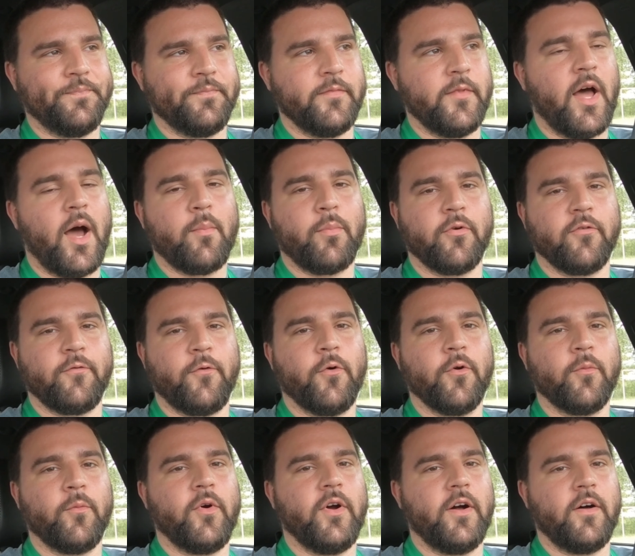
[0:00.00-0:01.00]
not
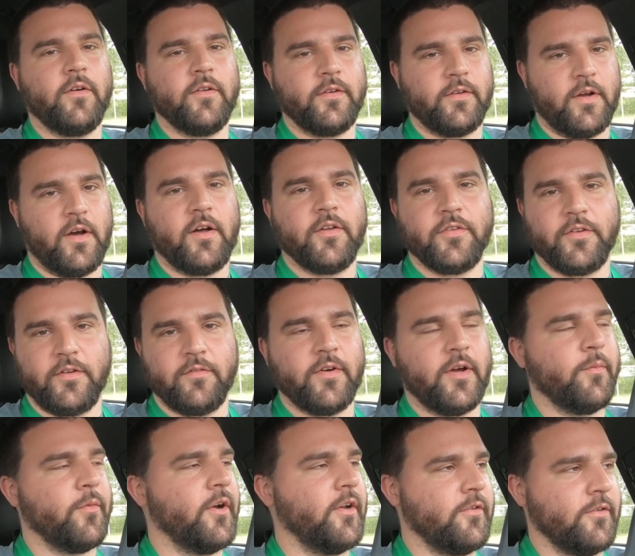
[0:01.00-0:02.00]
perform well and causing a
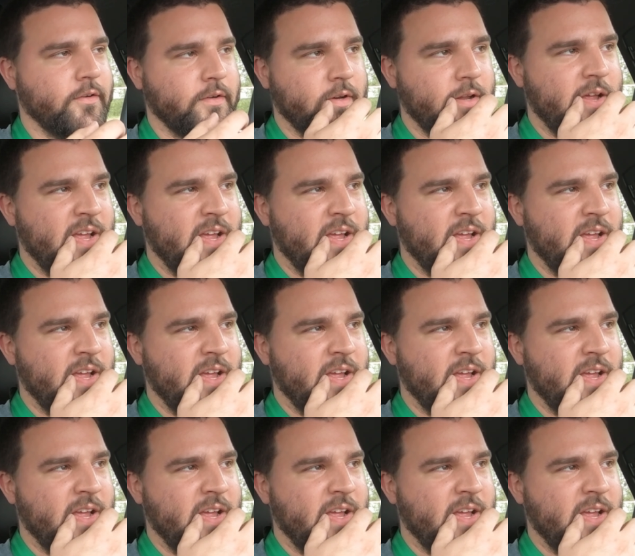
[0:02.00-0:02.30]
vibration.